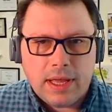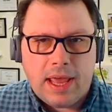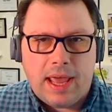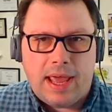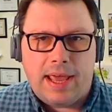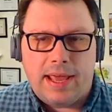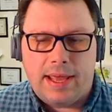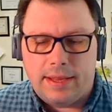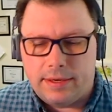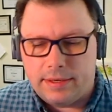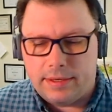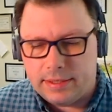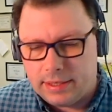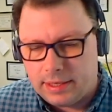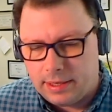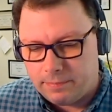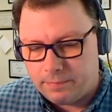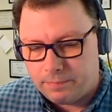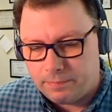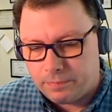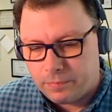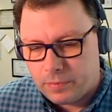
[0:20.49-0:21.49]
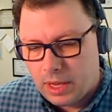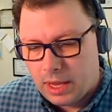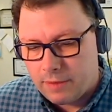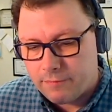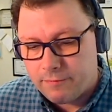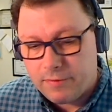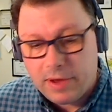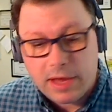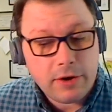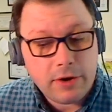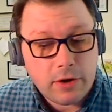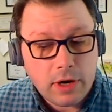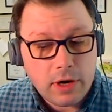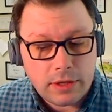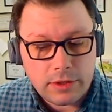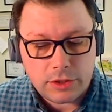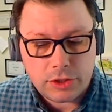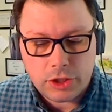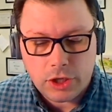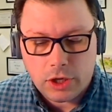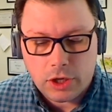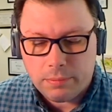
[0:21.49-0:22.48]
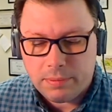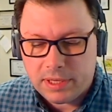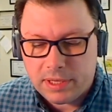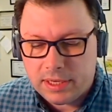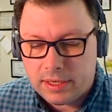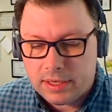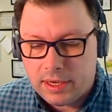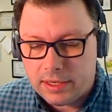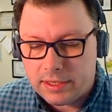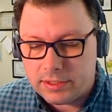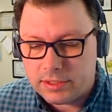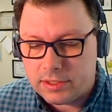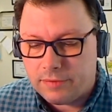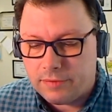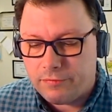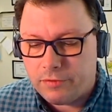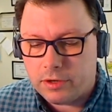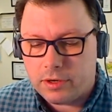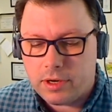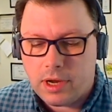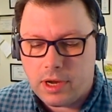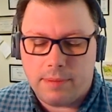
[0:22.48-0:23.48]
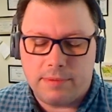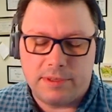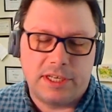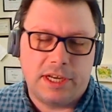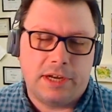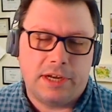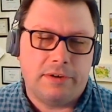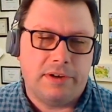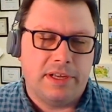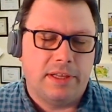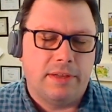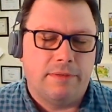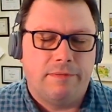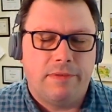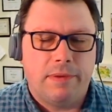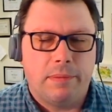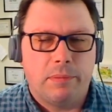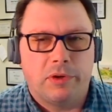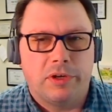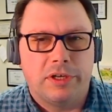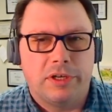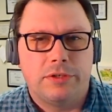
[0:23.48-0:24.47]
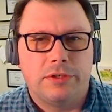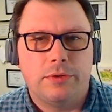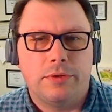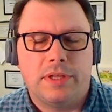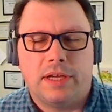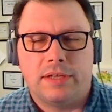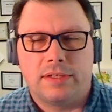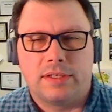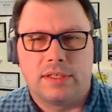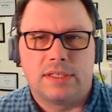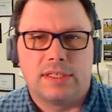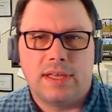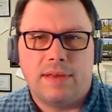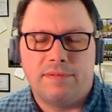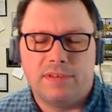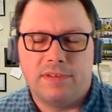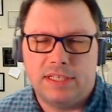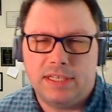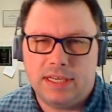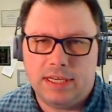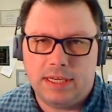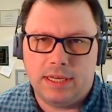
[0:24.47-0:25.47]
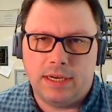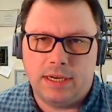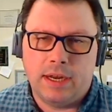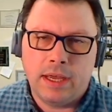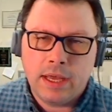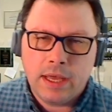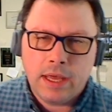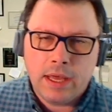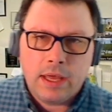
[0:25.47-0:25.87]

And um, I invited her on the show because of her commentary in the February two thousand seventeen